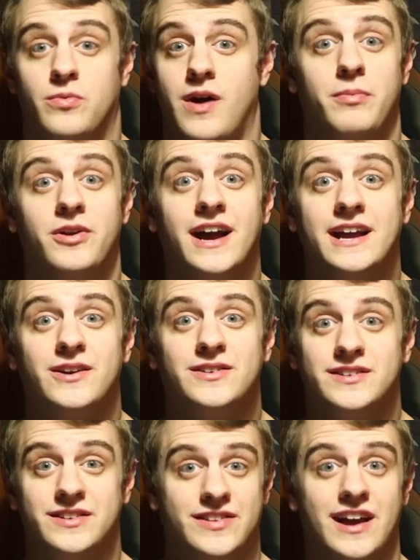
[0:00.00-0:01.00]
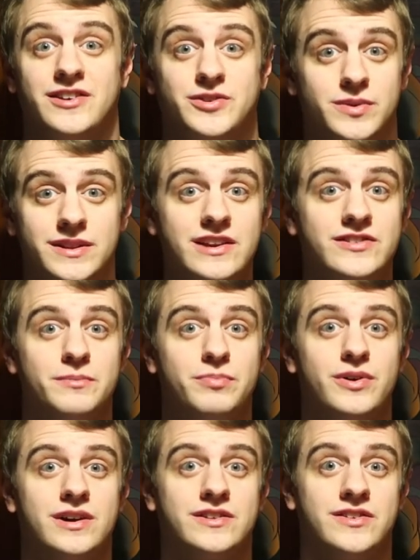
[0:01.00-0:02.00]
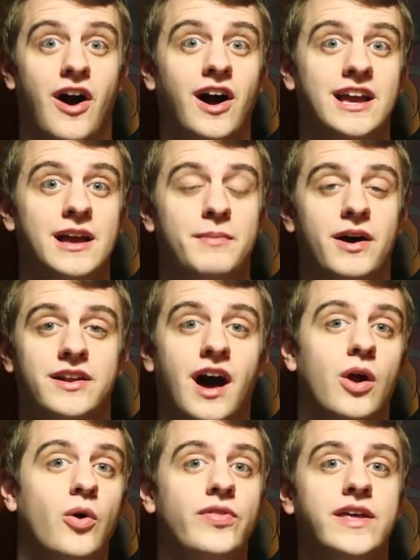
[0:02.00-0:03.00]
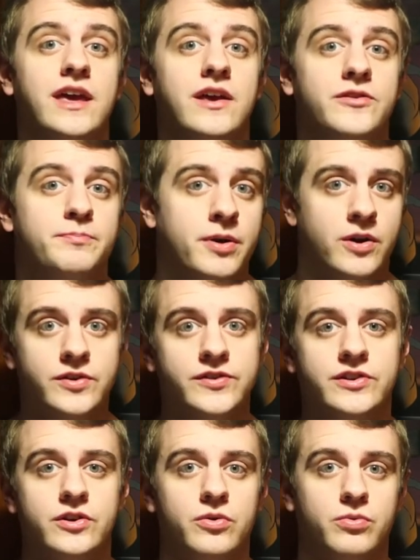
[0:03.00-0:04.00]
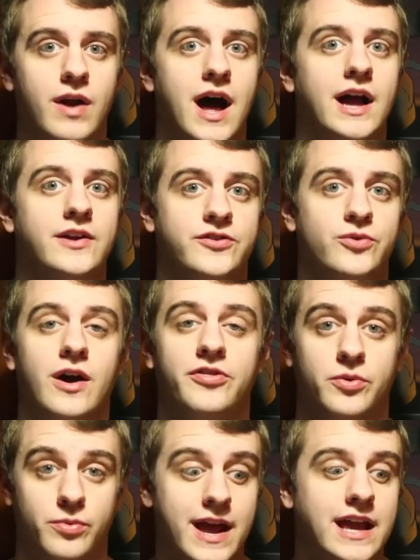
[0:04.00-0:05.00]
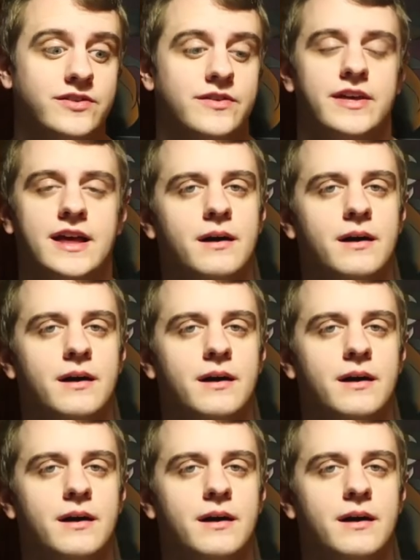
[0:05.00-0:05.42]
Robert Iger, decided to release a book talking about not only his personal rise throughout the ranks of the